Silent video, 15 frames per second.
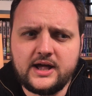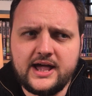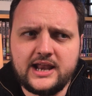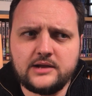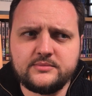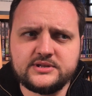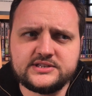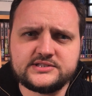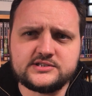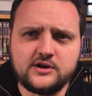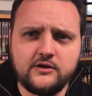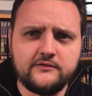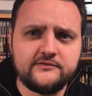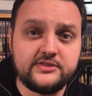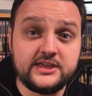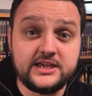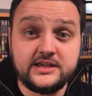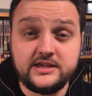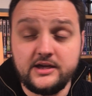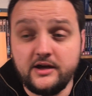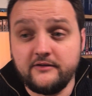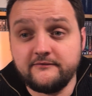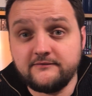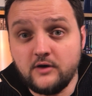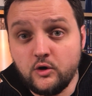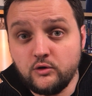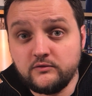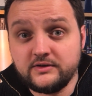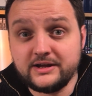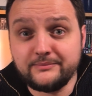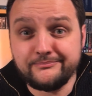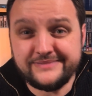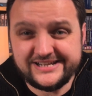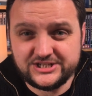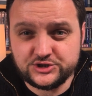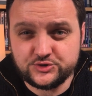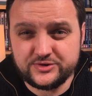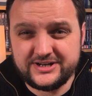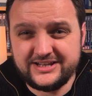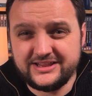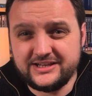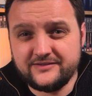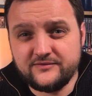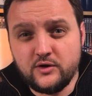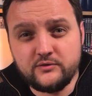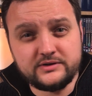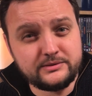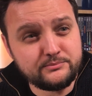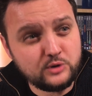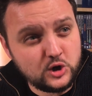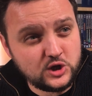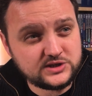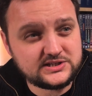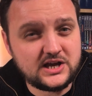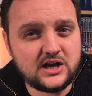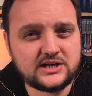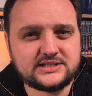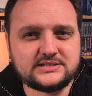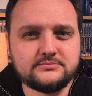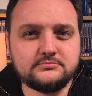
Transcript: elements of the evolving mystery and the evolving plot arc.